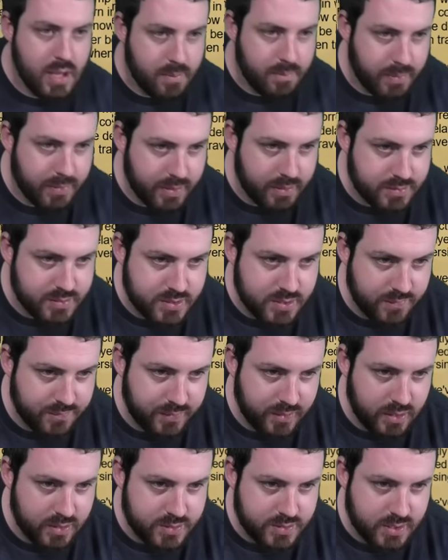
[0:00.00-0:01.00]
But there was
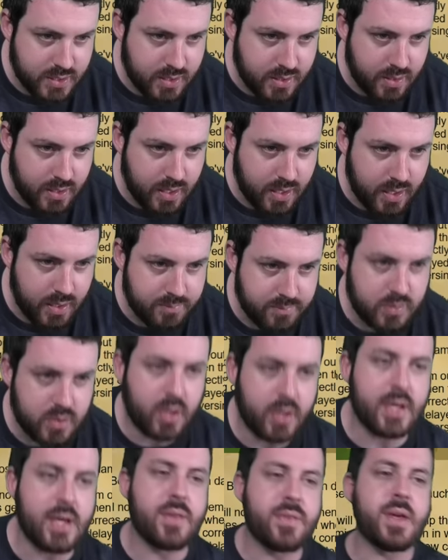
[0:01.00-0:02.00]
something else here. Um,
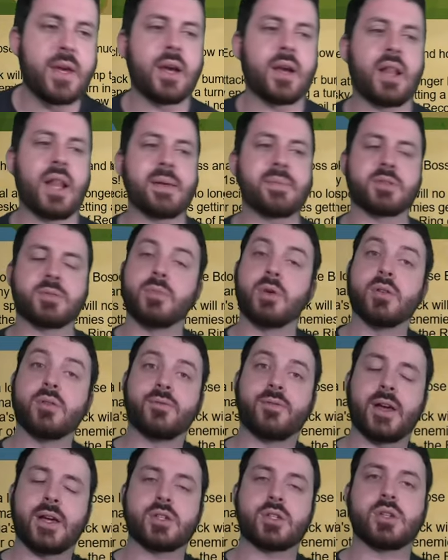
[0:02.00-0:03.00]
oh yeah, the Eclipse Moon
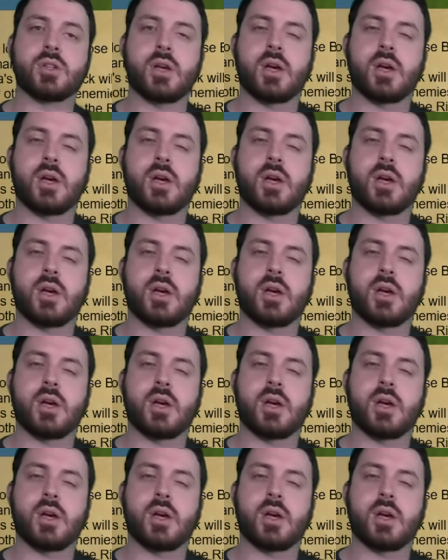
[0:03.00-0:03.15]
phase,